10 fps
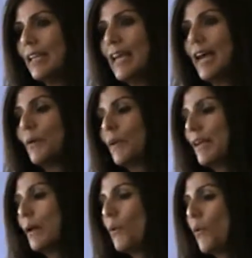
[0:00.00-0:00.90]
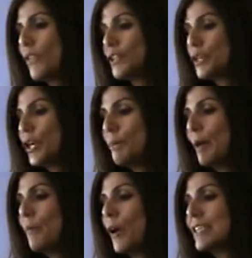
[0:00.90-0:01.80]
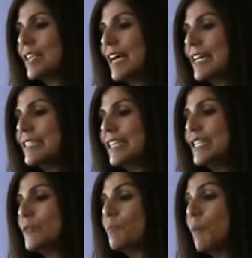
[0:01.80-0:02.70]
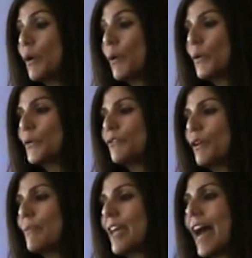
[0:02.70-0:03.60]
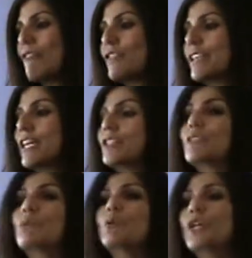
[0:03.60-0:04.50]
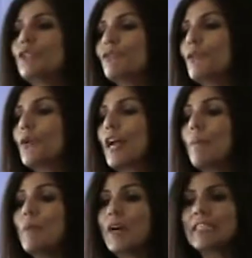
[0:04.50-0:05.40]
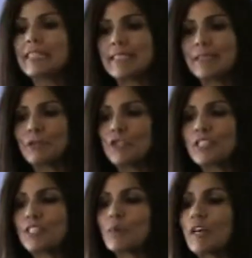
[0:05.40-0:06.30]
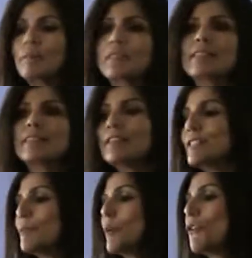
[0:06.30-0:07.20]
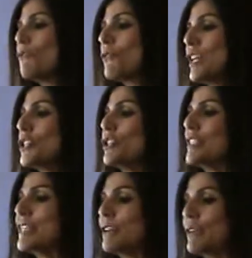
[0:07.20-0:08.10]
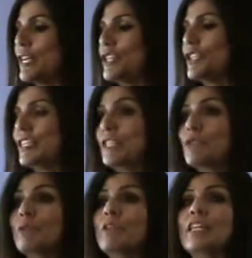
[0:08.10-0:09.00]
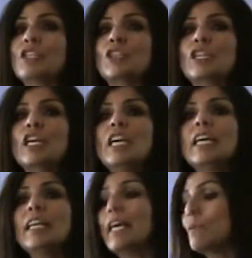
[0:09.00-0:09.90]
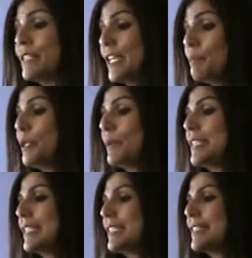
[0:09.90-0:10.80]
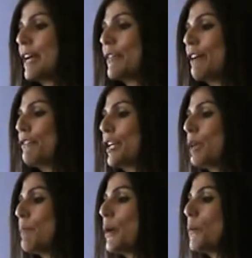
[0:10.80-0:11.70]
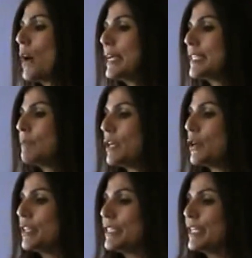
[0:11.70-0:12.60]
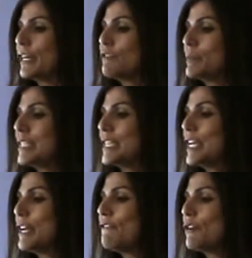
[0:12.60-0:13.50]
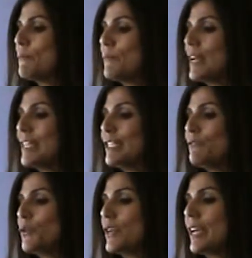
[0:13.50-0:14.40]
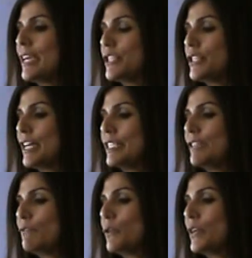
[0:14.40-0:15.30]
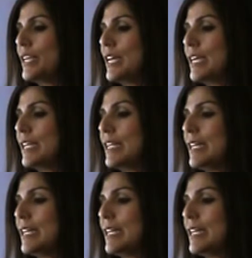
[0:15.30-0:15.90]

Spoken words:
Now, the term apartheid is borrowed from the African word for apartness, which describes the system of racial segregation and discrimination that was implemented in South Africa by white minority government from 1948 to 1949.